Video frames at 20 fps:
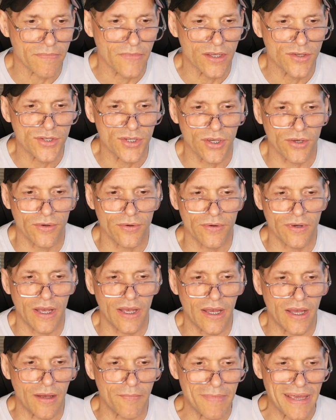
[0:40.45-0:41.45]
So
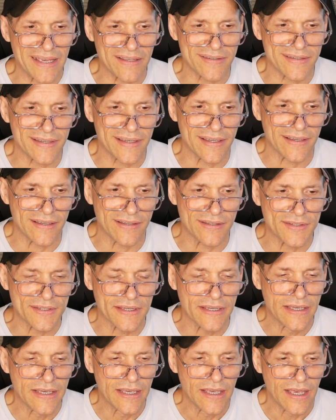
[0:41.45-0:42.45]
Matt says,
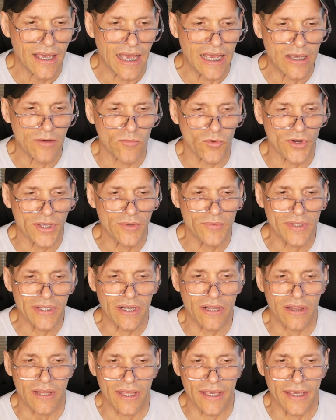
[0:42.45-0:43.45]
I'm working with a
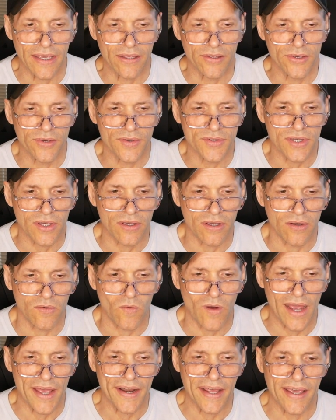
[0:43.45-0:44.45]
client who has a
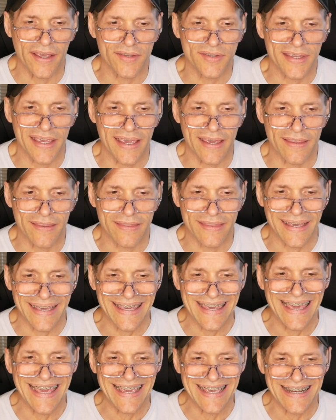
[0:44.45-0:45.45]
wide ISA that
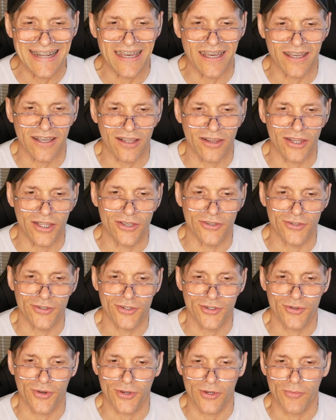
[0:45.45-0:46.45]
cannot close,
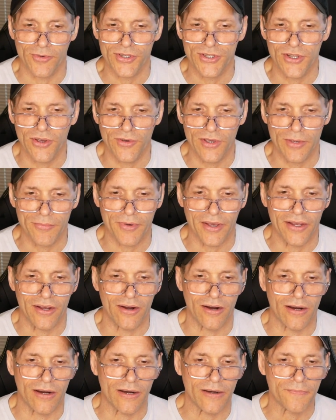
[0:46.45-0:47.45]
showing almost no hip
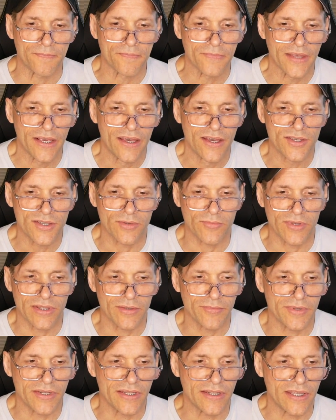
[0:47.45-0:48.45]
IR, somewhat
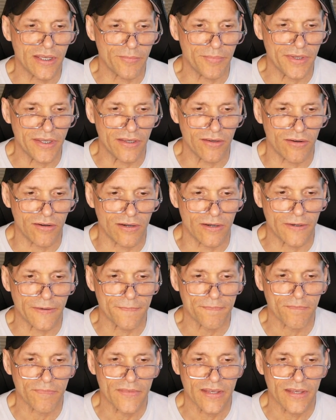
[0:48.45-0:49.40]
limited hip ER,